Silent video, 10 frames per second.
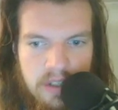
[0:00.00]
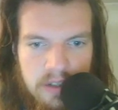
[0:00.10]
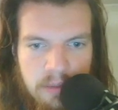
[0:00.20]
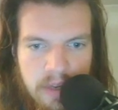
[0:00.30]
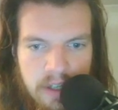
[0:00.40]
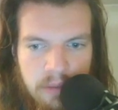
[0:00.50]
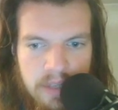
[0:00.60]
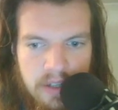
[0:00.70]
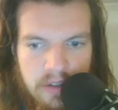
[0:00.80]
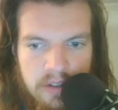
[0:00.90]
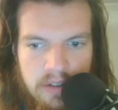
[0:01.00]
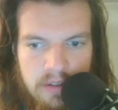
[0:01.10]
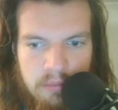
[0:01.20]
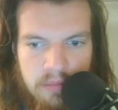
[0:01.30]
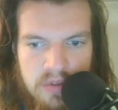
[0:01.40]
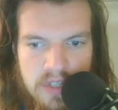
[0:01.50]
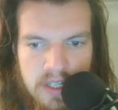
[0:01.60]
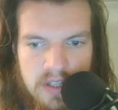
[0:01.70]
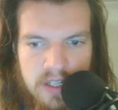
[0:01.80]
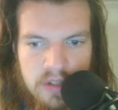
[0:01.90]
The bottom here.
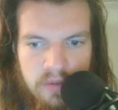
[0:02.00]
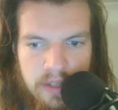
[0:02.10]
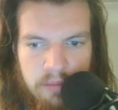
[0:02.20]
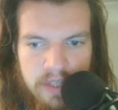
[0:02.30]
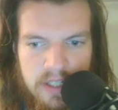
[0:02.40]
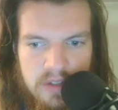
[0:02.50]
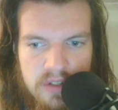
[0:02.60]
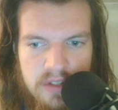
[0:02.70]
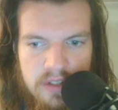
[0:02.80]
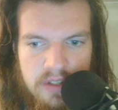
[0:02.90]
Still see some red bricks.